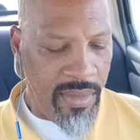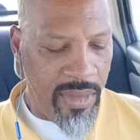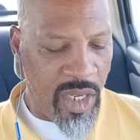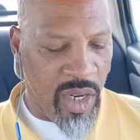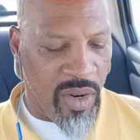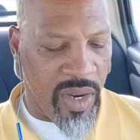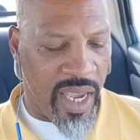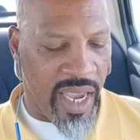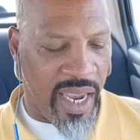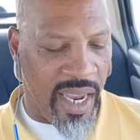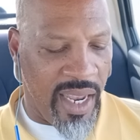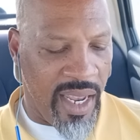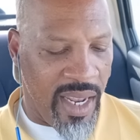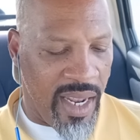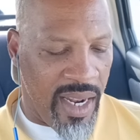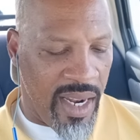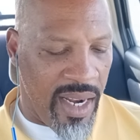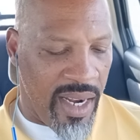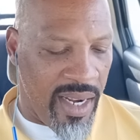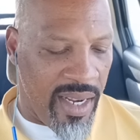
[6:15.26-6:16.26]
Okay.
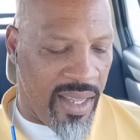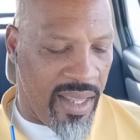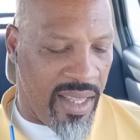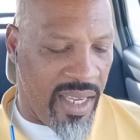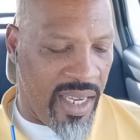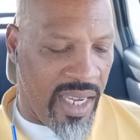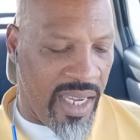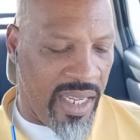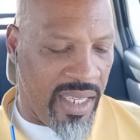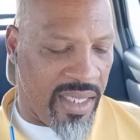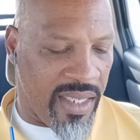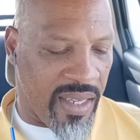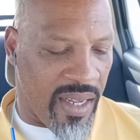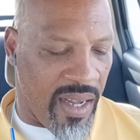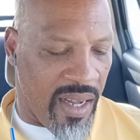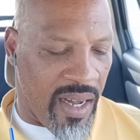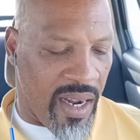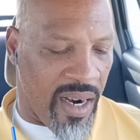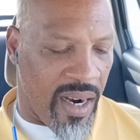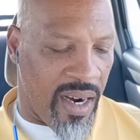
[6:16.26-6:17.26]
These
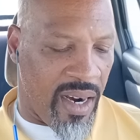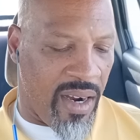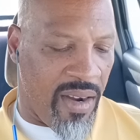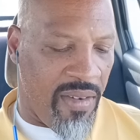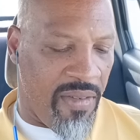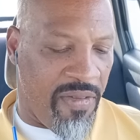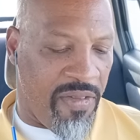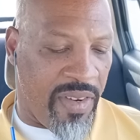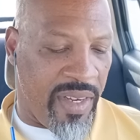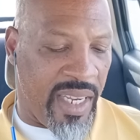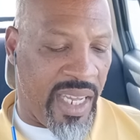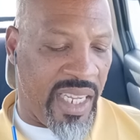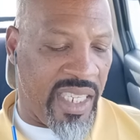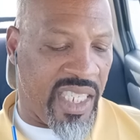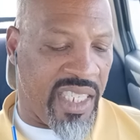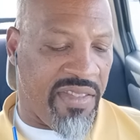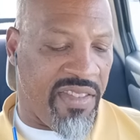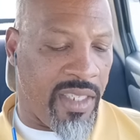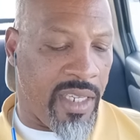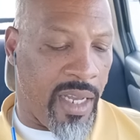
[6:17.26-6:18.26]
are Vnei
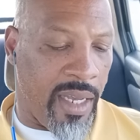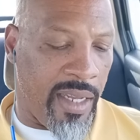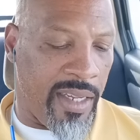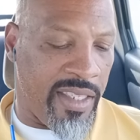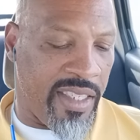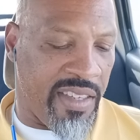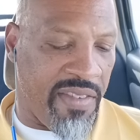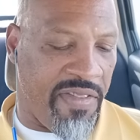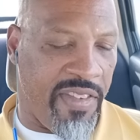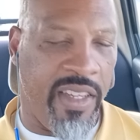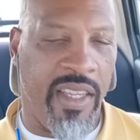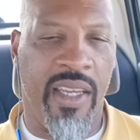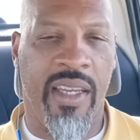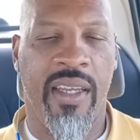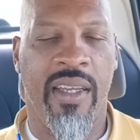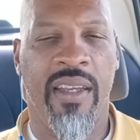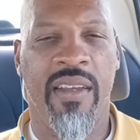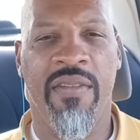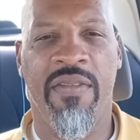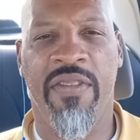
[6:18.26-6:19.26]

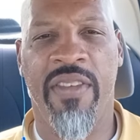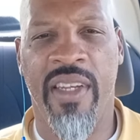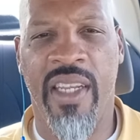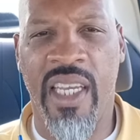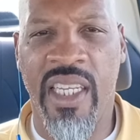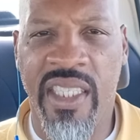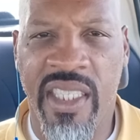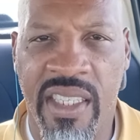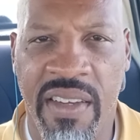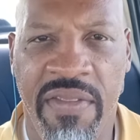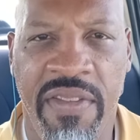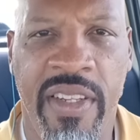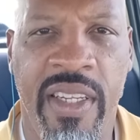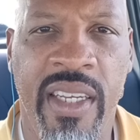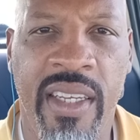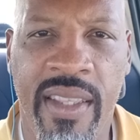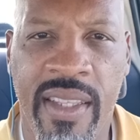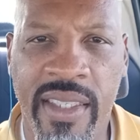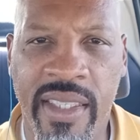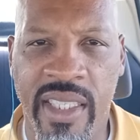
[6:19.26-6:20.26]

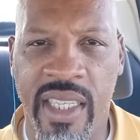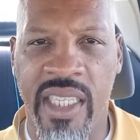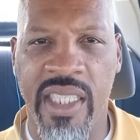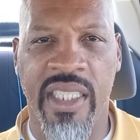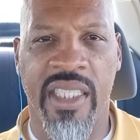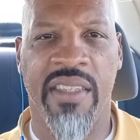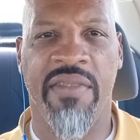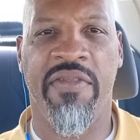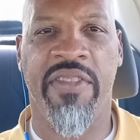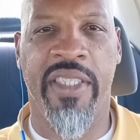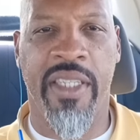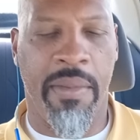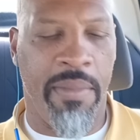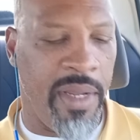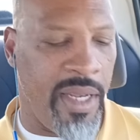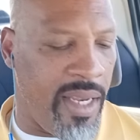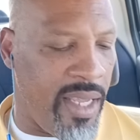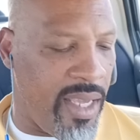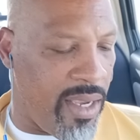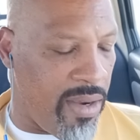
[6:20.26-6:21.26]
Zavdi, the sons of
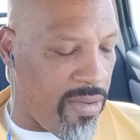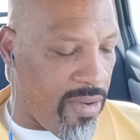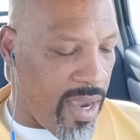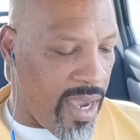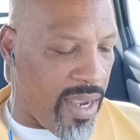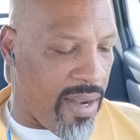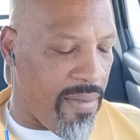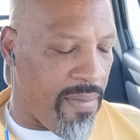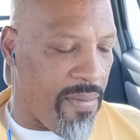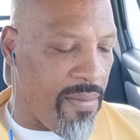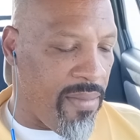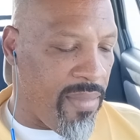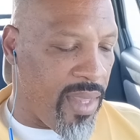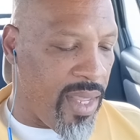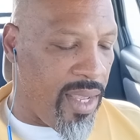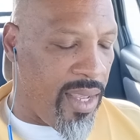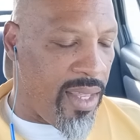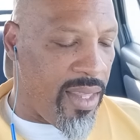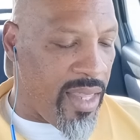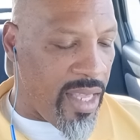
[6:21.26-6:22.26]
Zebedee, right?
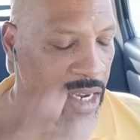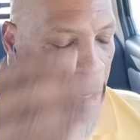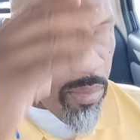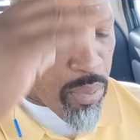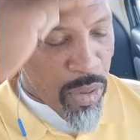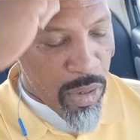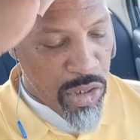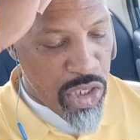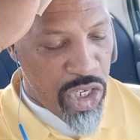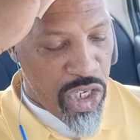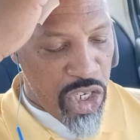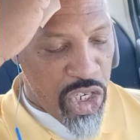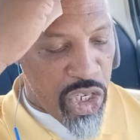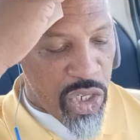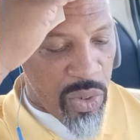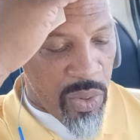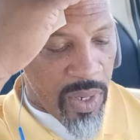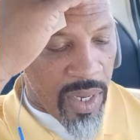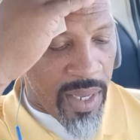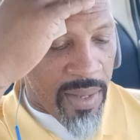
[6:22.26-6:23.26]
They approach
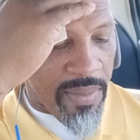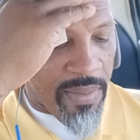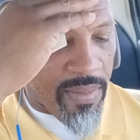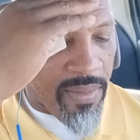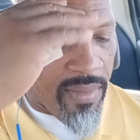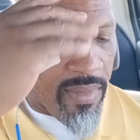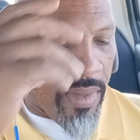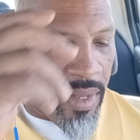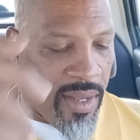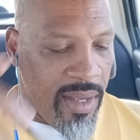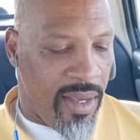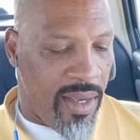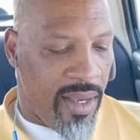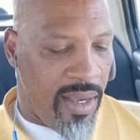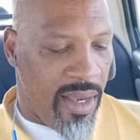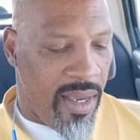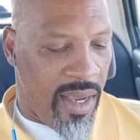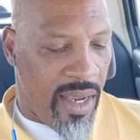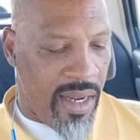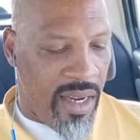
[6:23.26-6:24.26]
Yeshua,
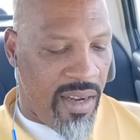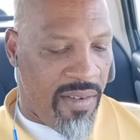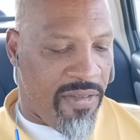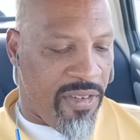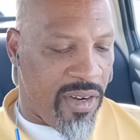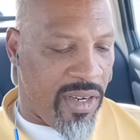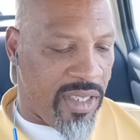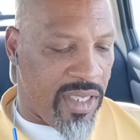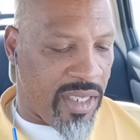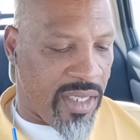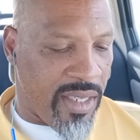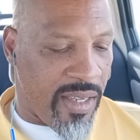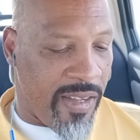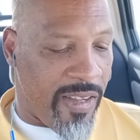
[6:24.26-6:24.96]
and in verse